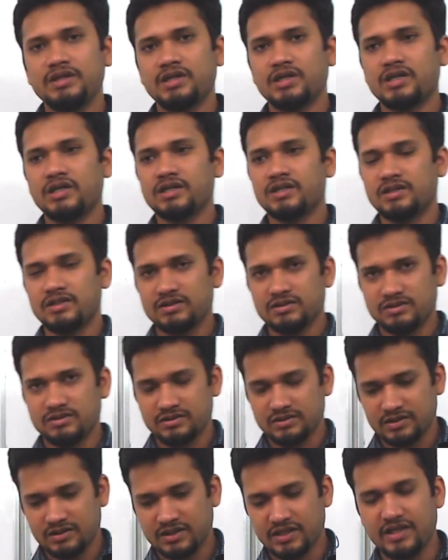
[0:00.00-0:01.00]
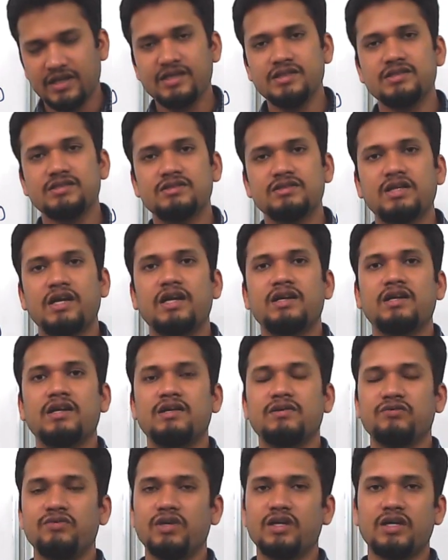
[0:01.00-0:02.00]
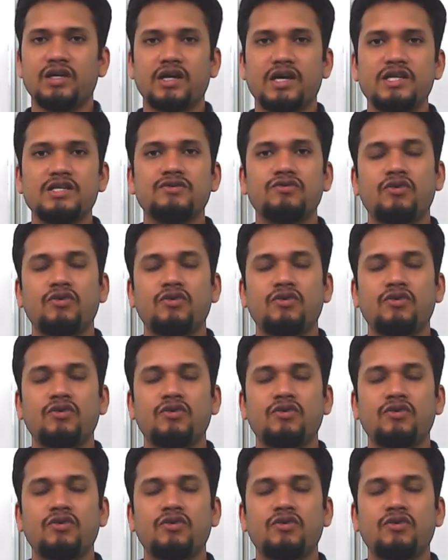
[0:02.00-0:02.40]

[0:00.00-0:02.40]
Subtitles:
a case that will arise.